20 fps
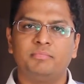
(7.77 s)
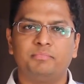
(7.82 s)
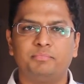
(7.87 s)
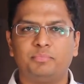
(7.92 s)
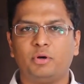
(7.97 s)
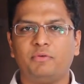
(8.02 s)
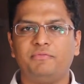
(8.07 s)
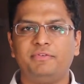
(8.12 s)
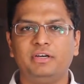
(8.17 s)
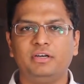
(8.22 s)

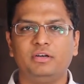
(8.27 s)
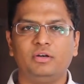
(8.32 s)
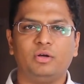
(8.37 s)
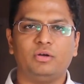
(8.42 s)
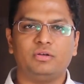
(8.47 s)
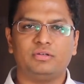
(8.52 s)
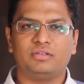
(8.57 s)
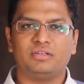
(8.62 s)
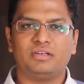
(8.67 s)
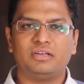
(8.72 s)
Profit and
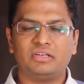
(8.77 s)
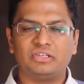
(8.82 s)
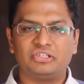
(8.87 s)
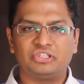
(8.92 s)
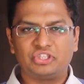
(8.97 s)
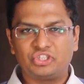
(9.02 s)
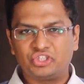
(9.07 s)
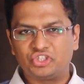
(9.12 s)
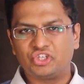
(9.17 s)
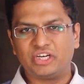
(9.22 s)
Loss, a
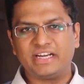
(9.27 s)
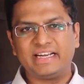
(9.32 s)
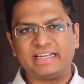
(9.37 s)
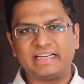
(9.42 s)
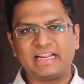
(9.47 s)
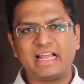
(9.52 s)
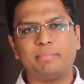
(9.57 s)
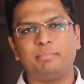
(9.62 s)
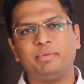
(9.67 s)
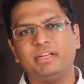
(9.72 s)
straight
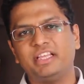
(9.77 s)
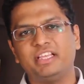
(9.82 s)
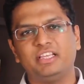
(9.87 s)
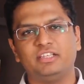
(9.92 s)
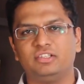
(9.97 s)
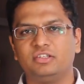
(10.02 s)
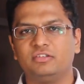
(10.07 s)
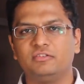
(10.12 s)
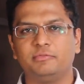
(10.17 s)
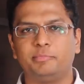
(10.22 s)

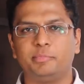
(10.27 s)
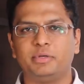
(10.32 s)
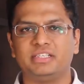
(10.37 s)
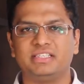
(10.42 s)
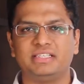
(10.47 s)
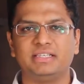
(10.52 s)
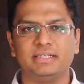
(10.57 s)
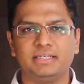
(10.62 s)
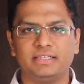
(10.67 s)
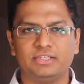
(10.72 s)
application of
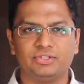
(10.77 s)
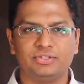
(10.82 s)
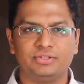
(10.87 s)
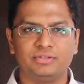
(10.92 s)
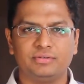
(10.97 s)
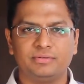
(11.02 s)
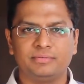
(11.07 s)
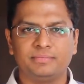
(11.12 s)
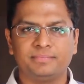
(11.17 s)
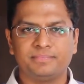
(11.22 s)
percentage.
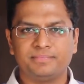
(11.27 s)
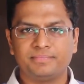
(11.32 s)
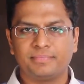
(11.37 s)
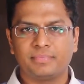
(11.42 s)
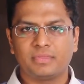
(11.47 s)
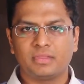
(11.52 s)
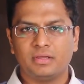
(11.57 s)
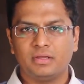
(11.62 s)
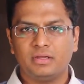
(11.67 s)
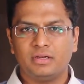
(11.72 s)

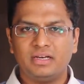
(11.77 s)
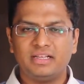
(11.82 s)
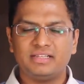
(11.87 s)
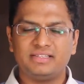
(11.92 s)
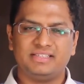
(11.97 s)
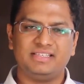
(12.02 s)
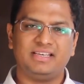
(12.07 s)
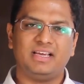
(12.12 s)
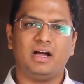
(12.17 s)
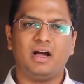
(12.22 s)

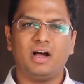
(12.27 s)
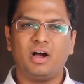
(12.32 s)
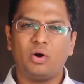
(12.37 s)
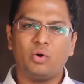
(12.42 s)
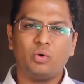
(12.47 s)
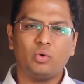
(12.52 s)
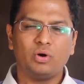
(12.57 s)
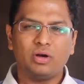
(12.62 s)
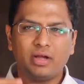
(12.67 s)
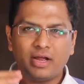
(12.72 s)
Let's see
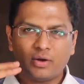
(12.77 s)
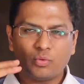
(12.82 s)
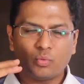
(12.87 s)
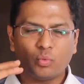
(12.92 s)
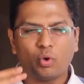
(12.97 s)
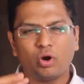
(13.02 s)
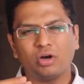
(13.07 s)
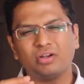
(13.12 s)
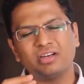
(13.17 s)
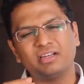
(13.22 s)
how and
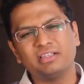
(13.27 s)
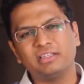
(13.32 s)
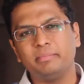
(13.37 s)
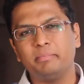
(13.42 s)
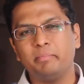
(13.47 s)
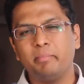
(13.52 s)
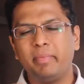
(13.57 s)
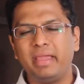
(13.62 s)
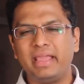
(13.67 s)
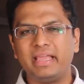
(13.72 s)
what are the
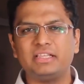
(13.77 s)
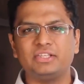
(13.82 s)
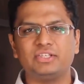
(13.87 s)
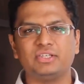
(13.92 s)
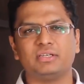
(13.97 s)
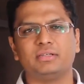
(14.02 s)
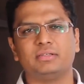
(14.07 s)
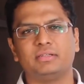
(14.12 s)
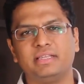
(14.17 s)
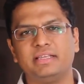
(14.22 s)

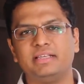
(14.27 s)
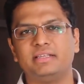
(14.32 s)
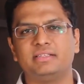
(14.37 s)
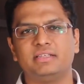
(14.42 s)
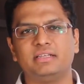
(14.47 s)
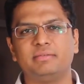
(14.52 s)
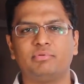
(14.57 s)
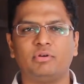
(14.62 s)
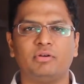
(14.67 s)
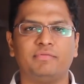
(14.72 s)
major things
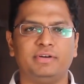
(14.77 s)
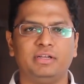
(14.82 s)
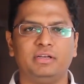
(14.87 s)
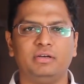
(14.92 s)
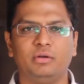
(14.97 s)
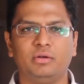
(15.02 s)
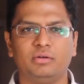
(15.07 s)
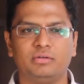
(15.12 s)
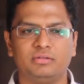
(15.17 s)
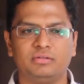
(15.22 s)
in Profit and
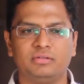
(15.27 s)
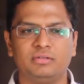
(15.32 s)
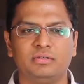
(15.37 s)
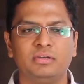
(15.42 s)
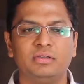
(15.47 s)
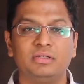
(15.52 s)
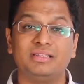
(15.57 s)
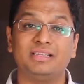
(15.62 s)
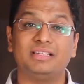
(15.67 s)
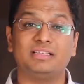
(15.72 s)
Loss.
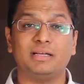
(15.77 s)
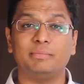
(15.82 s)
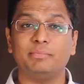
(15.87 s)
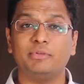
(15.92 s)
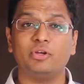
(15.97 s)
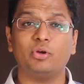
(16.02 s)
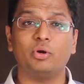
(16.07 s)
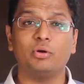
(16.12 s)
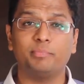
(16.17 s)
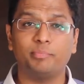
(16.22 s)
There's
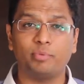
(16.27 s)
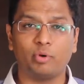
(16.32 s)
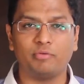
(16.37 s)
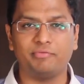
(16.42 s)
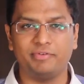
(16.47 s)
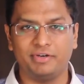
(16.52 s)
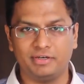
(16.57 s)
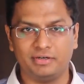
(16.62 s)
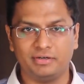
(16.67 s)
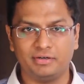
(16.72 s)
something called
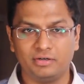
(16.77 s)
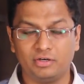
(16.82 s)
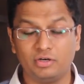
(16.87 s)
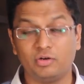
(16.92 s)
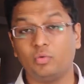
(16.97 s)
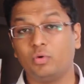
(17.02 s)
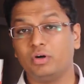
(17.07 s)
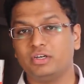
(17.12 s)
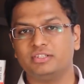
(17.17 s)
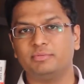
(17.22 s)
profit. Now,
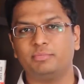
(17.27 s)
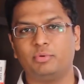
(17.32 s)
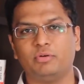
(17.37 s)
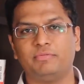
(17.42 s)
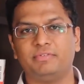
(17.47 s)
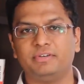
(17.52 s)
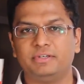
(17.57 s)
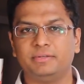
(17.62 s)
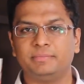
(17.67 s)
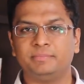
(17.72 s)
what is a
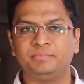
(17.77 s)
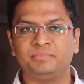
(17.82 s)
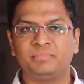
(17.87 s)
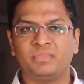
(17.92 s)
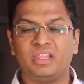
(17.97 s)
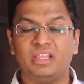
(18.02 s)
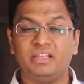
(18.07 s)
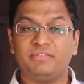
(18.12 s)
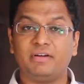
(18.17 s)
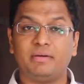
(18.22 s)
profit?
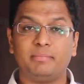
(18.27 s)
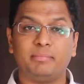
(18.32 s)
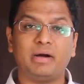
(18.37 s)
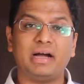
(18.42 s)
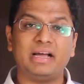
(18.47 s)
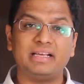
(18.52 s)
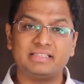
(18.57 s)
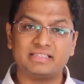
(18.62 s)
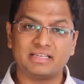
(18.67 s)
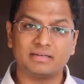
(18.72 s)
If I
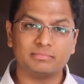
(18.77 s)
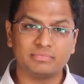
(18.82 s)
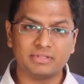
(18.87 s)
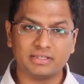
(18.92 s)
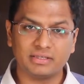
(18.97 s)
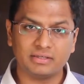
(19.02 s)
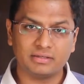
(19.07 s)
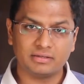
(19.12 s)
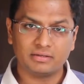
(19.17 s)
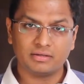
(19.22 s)
buy
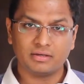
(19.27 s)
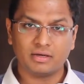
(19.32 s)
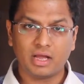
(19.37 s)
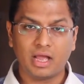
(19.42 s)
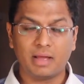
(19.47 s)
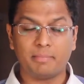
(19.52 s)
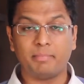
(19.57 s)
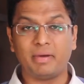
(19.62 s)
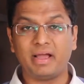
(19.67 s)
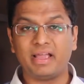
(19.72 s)
something,
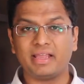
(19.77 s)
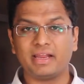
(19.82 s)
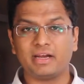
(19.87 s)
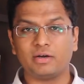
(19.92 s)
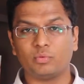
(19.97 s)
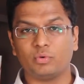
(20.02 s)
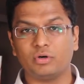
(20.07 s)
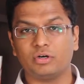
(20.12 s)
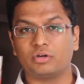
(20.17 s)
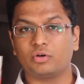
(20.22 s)
I'm buying at
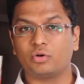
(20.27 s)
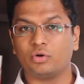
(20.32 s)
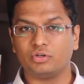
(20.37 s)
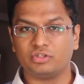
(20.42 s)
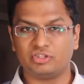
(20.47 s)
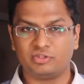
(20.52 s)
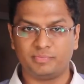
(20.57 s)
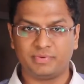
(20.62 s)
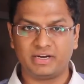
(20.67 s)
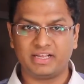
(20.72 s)
what?
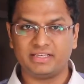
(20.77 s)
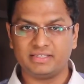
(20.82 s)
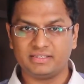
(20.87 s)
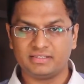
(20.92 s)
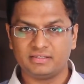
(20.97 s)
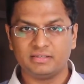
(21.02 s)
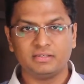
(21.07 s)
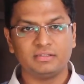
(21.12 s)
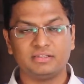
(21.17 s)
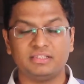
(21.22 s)
Cost price?
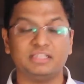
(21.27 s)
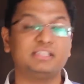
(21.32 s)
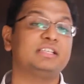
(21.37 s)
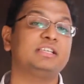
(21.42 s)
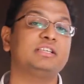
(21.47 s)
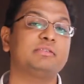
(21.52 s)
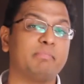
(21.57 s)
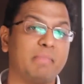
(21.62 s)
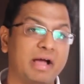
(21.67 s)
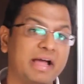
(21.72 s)
This
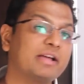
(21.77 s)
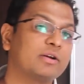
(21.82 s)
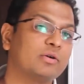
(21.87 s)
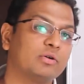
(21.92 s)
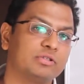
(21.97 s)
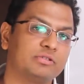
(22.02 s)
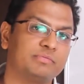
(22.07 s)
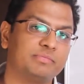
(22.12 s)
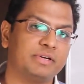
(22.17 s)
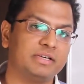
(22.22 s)
is my
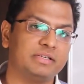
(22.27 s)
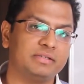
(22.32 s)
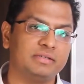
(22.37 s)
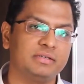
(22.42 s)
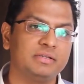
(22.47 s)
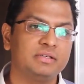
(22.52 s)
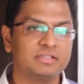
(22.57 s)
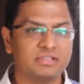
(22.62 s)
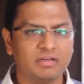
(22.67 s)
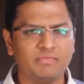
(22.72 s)
cost price.
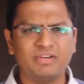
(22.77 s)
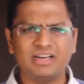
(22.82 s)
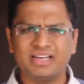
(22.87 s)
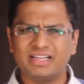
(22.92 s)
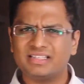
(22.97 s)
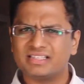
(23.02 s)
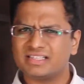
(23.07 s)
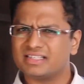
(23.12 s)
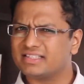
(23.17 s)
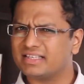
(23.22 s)
Someone
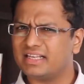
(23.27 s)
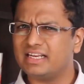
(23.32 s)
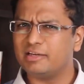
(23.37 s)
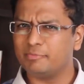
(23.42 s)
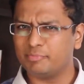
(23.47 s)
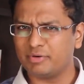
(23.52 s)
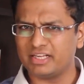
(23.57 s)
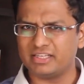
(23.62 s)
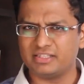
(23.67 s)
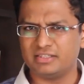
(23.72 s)
else is selling
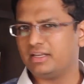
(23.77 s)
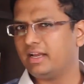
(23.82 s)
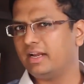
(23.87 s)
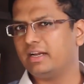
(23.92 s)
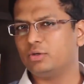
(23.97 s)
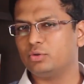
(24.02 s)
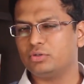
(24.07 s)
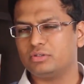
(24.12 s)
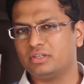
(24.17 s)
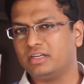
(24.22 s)
price.
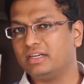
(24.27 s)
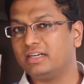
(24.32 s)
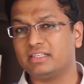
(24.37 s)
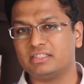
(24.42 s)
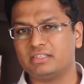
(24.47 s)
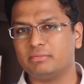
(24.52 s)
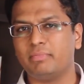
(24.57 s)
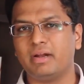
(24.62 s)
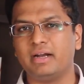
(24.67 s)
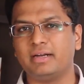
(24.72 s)
It
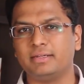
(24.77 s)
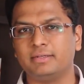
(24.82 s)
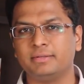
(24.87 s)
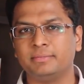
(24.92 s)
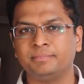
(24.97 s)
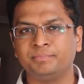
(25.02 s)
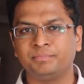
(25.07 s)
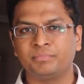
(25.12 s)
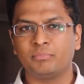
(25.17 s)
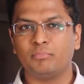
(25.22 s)
doesn't matter,
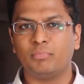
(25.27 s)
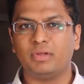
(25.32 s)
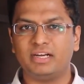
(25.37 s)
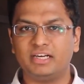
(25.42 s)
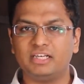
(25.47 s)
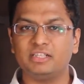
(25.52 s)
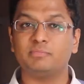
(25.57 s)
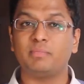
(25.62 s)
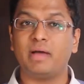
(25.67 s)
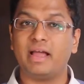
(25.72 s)
but it
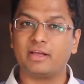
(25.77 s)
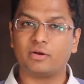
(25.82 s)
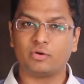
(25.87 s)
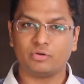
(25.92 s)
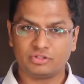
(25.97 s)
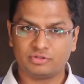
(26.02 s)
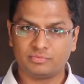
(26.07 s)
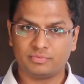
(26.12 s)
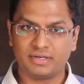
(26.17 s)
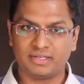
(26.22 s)
is my
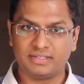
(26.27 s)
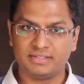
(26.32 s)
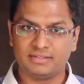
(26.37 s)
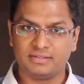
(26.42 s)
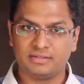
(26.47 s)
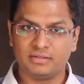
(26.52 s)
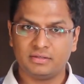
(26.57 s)
cost price.